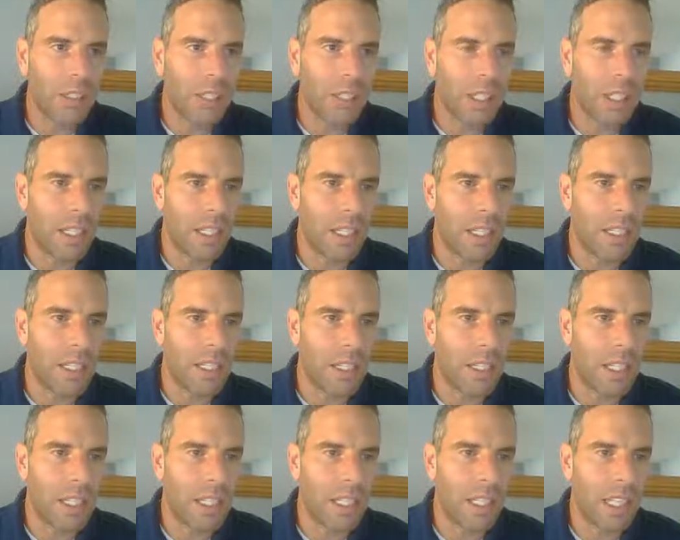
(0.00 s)
until you
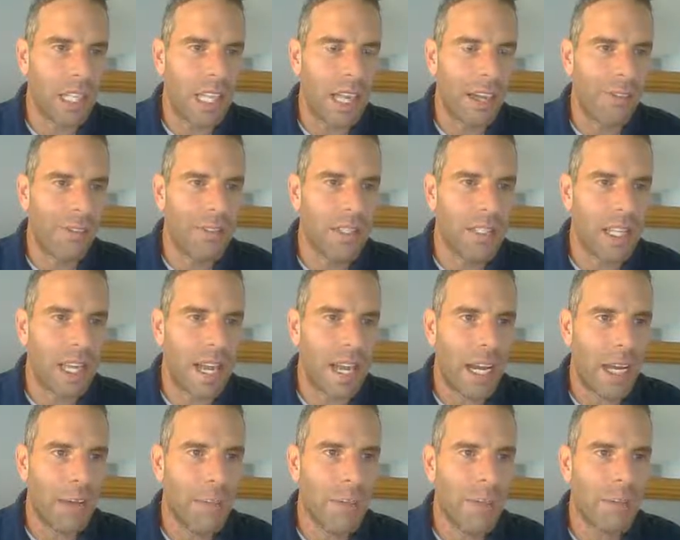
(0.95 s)
get this
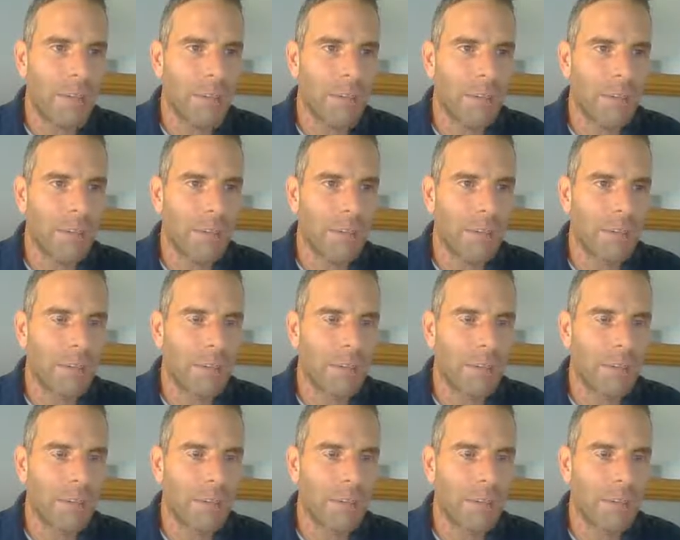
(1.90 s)
left tab,